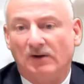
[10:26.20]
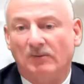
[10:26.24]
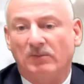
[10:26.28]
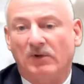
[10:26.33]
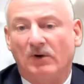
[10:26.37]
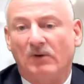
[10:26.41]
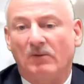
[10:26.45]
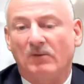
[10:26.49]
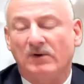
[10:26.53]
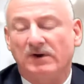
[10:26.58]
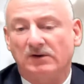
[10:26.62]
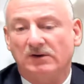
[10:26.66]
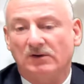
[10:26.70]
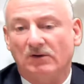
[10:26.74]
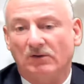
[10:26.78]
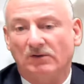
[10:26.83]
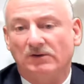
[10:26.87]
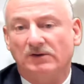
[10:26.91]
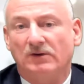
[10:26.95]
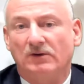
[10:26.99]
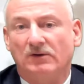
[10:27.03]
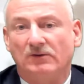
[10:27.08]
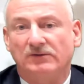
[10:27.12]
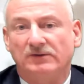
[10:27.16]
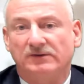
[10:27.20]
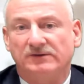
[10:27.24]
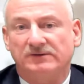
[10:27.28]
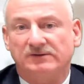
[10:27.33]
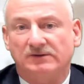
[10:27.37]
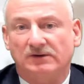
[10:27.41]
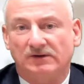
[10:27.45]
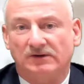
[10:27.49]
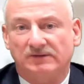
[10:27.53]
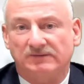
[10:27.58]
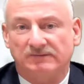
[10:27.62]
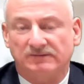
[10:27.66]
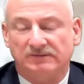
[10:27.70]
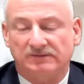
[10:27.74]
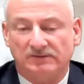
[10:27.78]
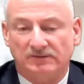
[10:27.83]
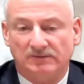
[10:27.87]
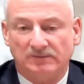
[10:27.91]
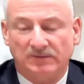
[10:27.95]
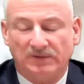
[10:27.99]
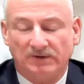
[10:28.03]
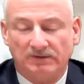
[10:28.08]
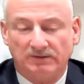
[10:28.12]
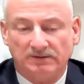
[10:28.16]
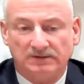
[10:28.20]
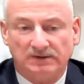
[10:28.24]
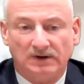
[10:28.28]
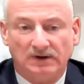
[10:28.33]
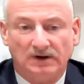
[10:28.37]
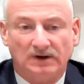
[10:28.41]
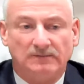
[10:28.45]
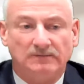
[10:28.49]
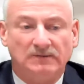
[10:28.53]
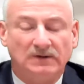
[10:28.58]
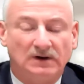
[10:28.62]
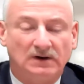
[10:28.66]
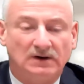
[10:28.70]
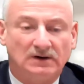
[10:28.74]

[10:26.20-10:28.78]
but we can only hold those costs for a certain period of time.